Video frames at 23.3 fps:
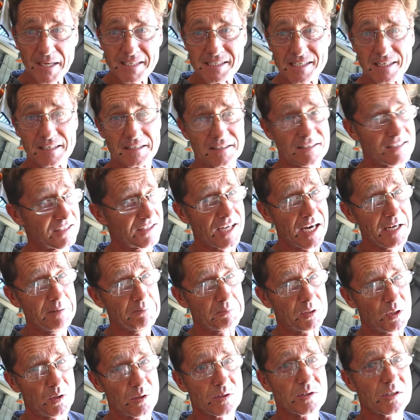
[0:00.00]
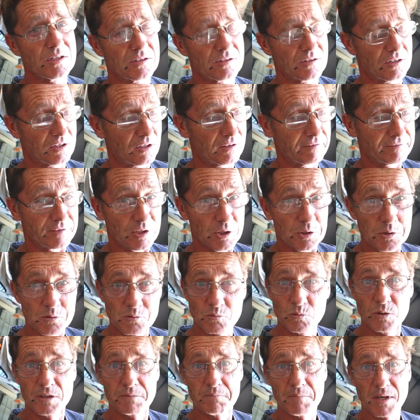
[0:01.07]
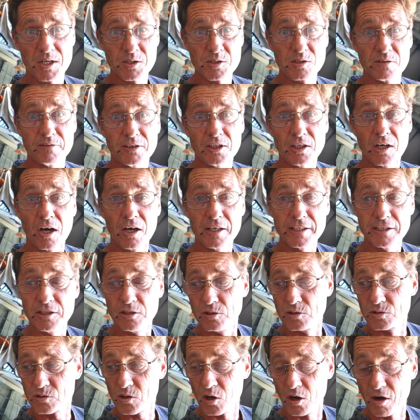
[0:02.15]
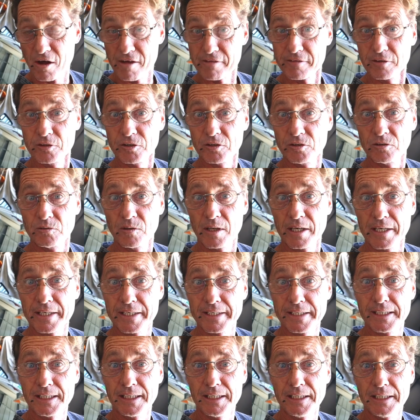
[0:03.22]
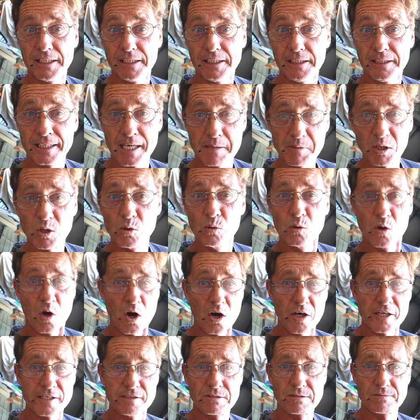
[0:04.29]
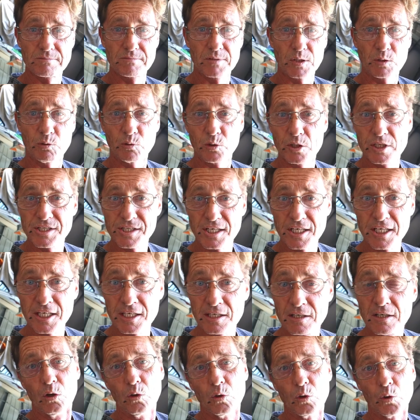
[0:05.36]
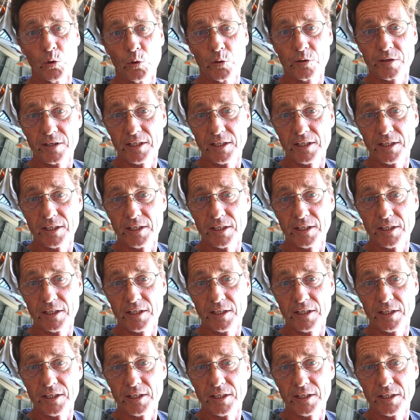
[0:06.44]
basically it's the same process that I've used with most of it. I use either a chemical guys degreaser or